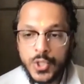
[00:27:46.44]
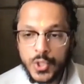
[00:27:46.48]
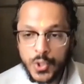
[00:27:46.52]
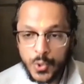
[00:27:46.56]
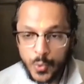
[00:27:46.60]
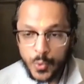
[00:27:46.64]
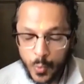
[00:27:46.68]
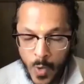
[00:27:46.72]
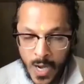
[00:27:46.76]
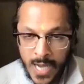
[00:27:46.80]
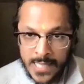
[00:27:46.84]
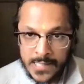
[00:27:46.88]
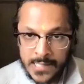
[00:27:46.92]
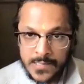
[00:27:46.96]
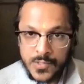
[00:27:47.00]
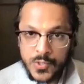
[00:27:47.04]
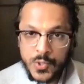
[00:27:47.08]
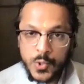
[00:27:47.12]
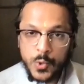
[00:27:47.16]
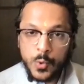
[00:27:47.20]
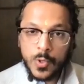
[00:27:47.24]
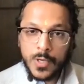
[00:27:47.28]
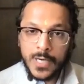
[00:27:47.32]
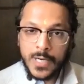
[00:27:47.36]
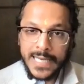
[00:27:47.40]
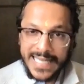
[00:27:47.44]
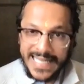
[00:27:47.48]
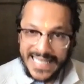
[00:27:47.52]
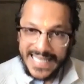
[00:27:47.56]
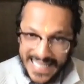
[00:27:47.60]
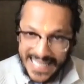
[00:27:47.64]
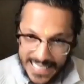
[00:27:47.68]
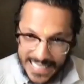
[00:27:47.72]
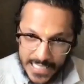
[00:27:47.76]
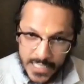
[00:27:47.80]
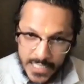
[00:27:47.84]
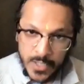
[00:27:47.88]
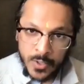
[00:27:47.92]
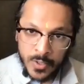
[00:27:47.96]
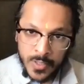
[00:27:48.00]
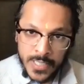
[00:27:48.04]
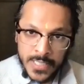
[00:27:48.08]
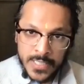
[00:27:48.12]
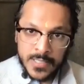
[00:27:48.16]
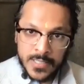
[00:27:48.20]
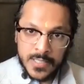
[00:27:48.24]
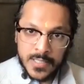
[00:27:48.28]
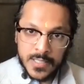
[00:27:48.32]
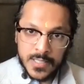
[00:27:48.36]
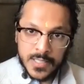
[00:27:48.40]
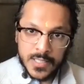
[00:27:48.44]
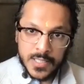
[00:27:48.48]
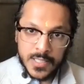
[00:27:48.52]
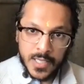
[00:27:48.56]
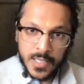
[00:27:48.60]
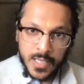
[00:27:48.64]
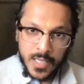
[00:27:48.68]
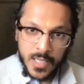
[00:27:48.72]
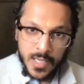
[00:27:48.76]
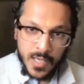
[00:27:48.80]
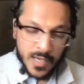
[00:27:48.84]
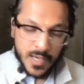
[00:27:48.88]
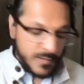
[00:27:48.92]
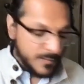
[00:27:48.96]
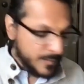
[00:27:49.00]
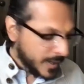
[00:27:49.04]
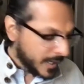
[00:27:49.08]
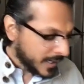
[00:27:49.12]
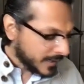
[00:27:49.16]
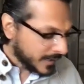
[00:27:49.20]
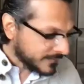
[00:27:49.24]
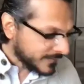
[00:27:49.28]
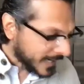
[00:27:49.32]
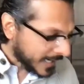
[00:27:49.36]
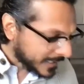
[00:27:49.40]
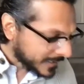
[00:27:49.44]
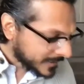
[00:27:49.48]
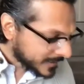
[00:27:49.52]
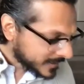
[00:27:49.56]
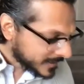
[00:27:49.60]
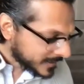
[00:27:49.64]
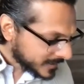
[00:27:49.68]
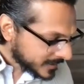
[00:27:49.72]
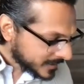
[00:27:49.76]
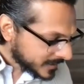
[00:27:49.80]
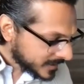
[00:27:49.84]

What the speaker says: to ones who are ignorant of Bhagavan.